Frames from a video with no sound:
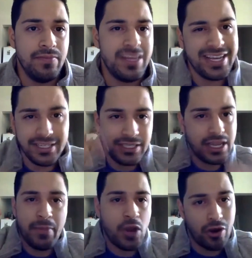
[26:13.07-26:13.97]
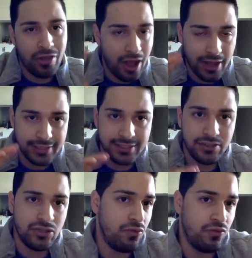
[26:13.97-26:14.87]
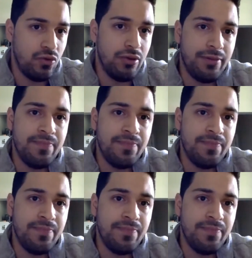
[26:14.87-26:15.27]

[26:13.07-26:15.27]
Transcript: these impure thoughts and so forth.